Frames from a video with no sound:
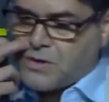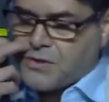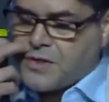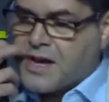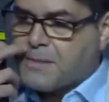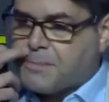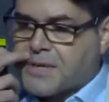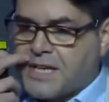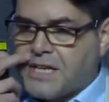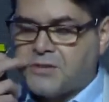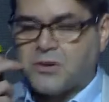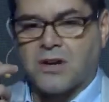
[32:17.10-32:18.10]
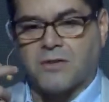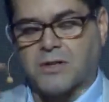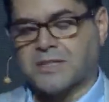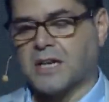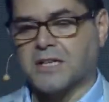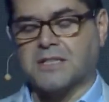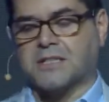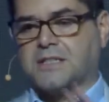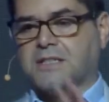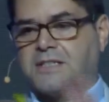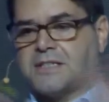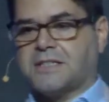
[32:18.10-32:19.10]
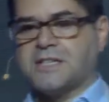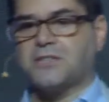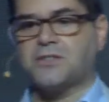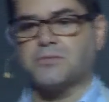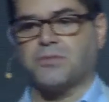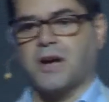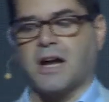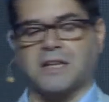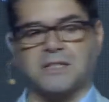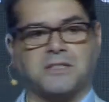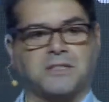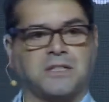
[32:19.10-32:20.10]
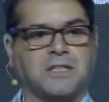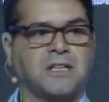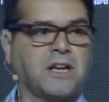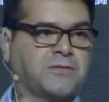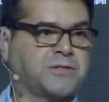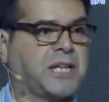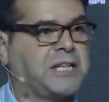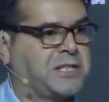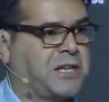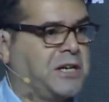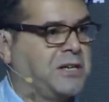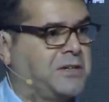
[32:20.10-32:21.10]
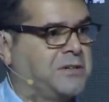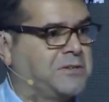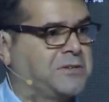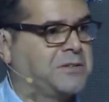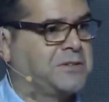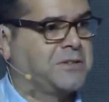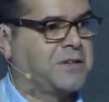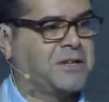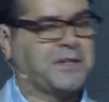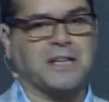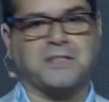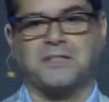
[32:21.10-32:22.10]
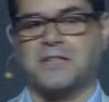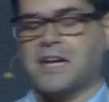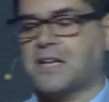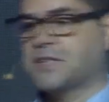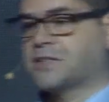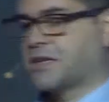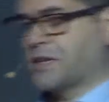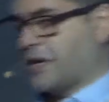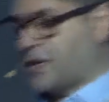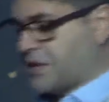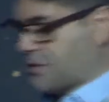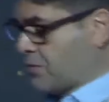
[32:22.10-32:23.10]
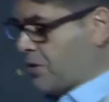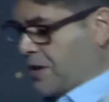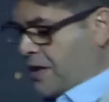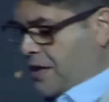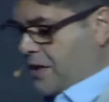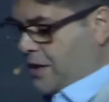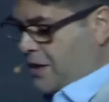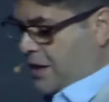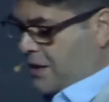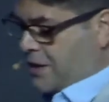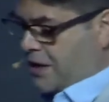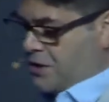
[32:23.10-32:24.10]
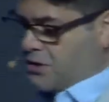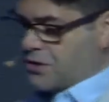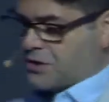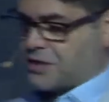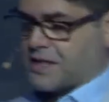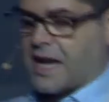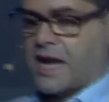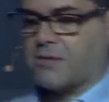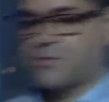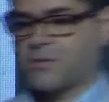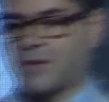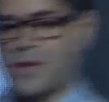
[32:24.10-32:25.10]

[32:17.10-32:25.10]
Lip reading: their key driver, digital brands love data. Right? That is what they look to get when